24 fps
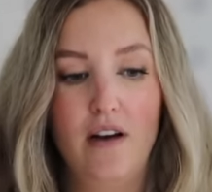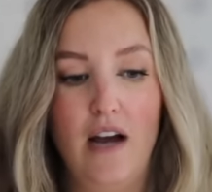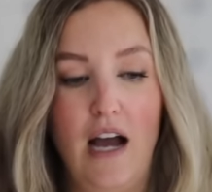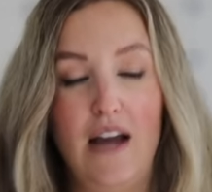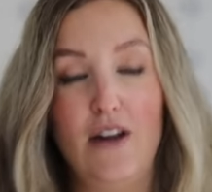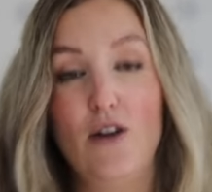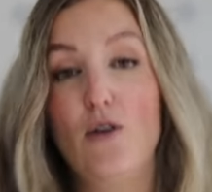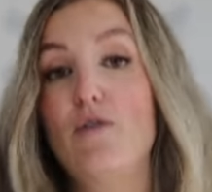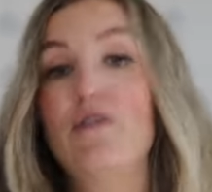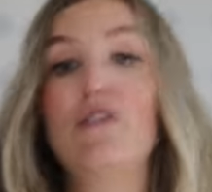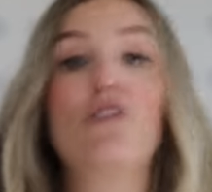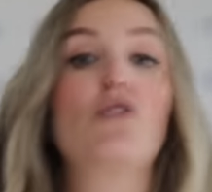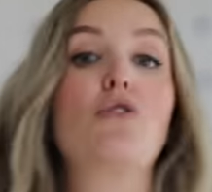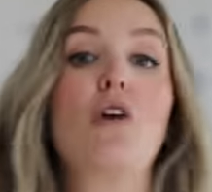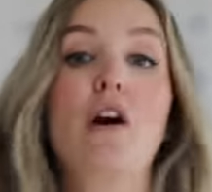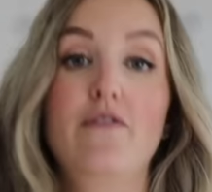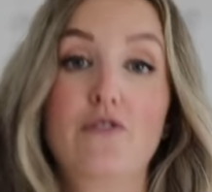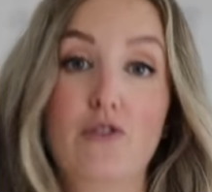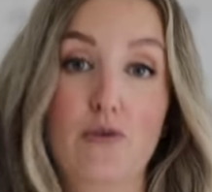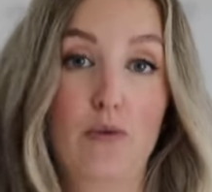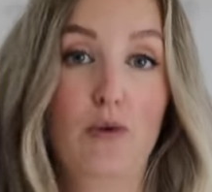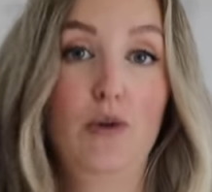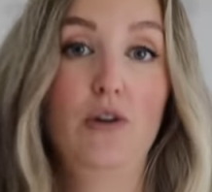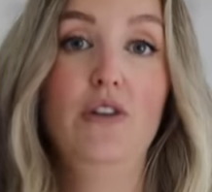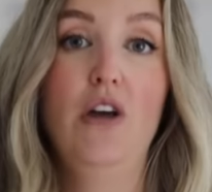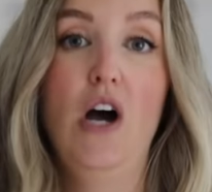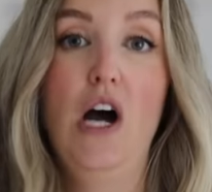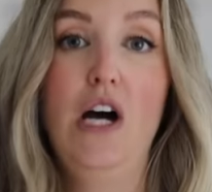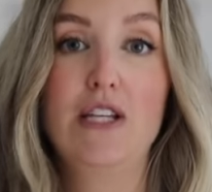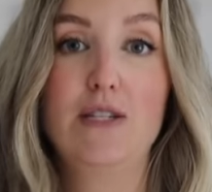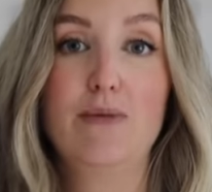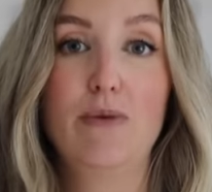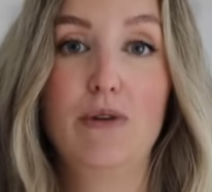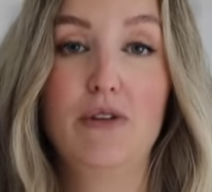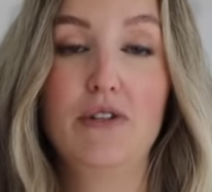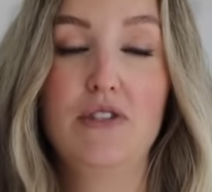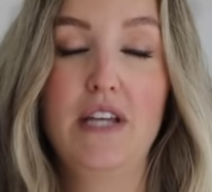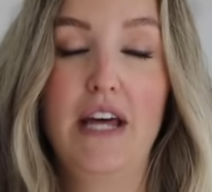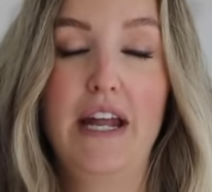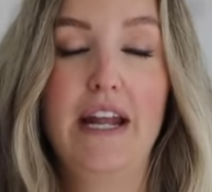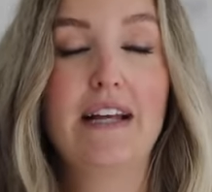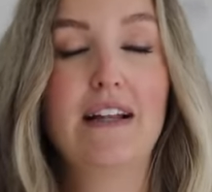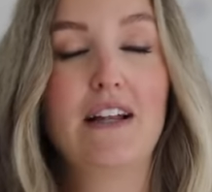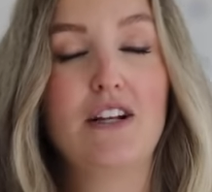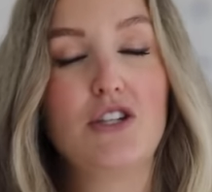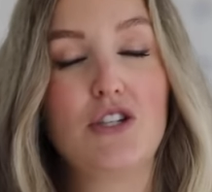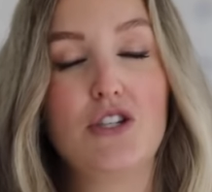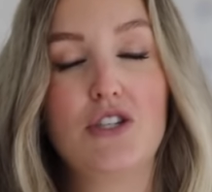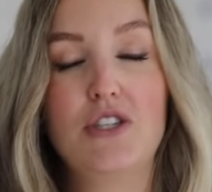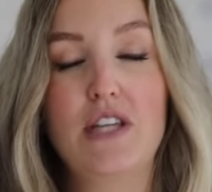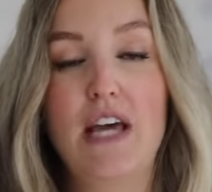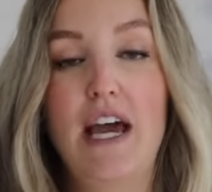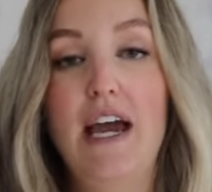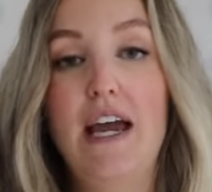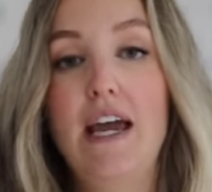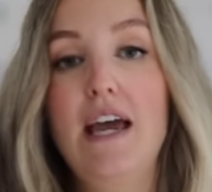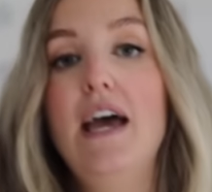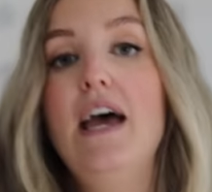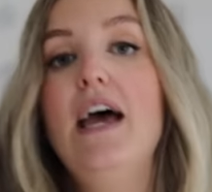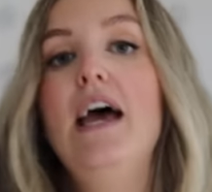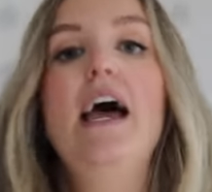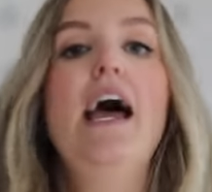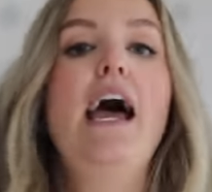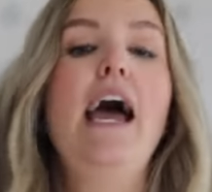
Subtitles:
I don't feel comfortable in the hospital setting, let's just say.